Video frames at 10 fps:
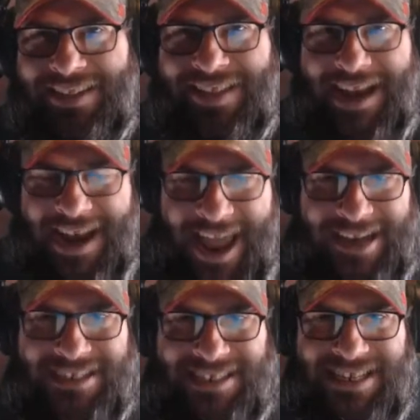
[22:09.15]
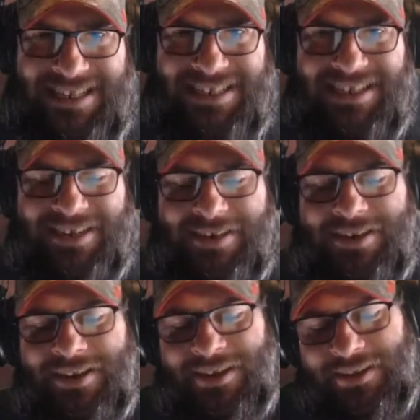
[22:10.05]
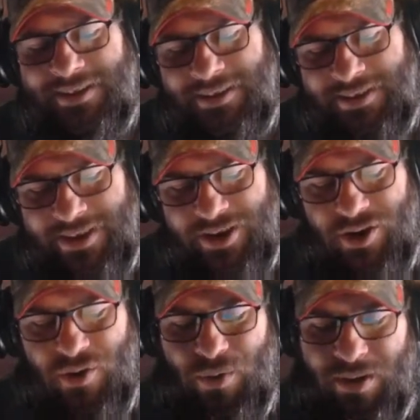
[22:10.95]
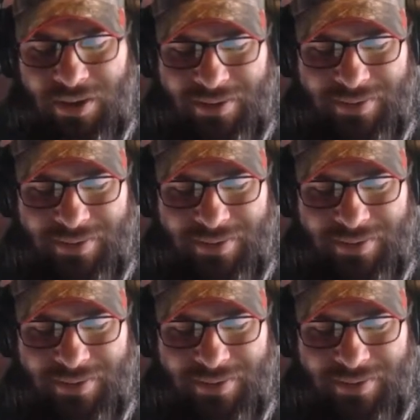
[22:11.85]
and then next season, you know,